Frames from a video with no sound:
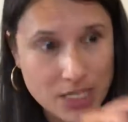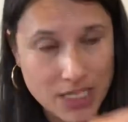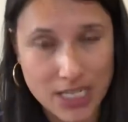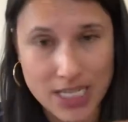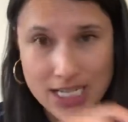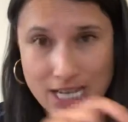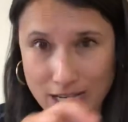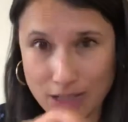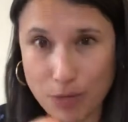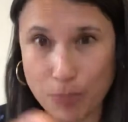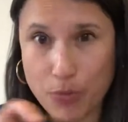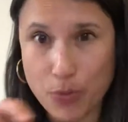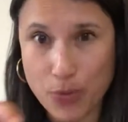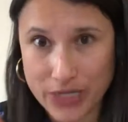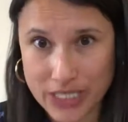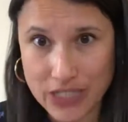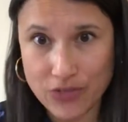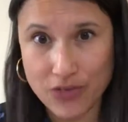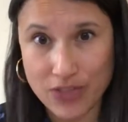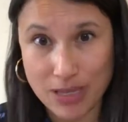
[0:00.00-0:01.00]
connect the
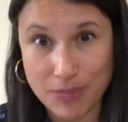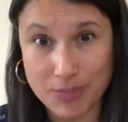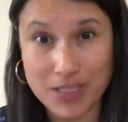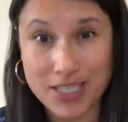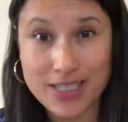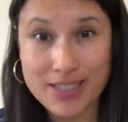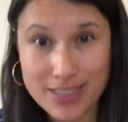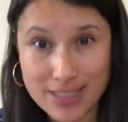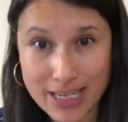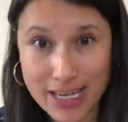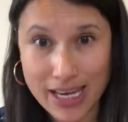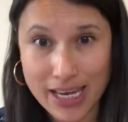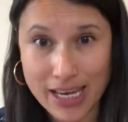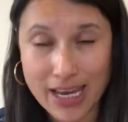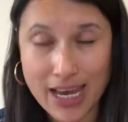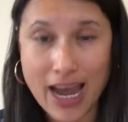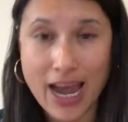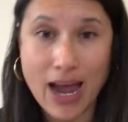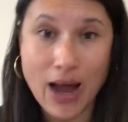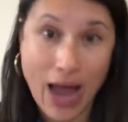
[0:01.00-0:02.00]
points for them to
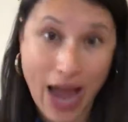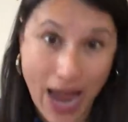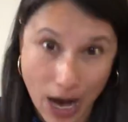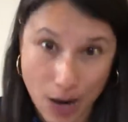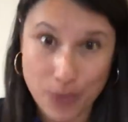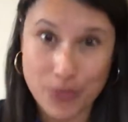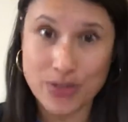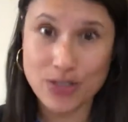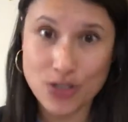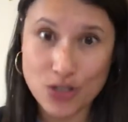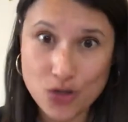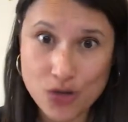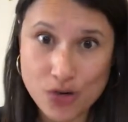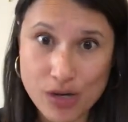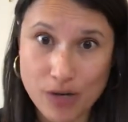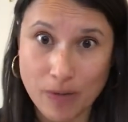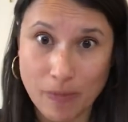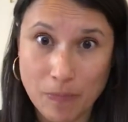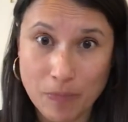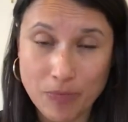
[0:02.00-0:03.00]
see how this is
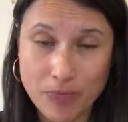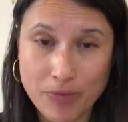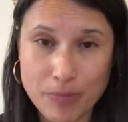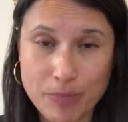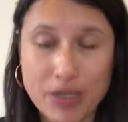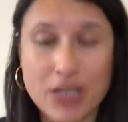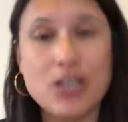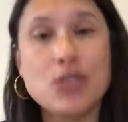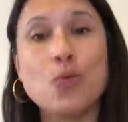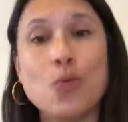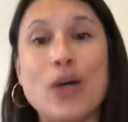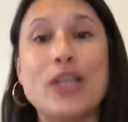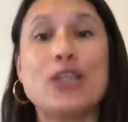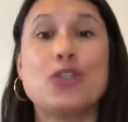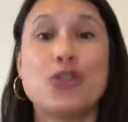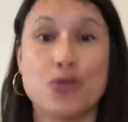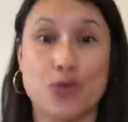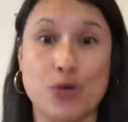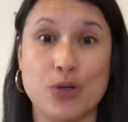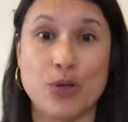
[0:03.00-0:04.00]
true, because what
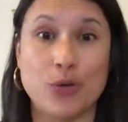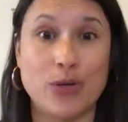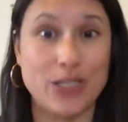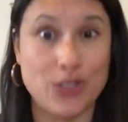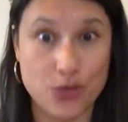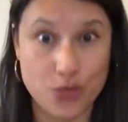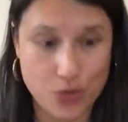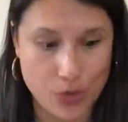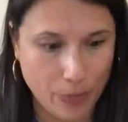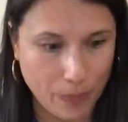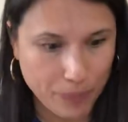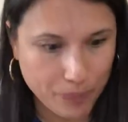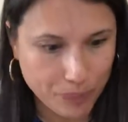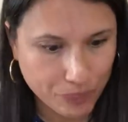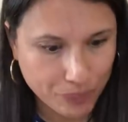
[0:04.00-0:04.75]
is true is true.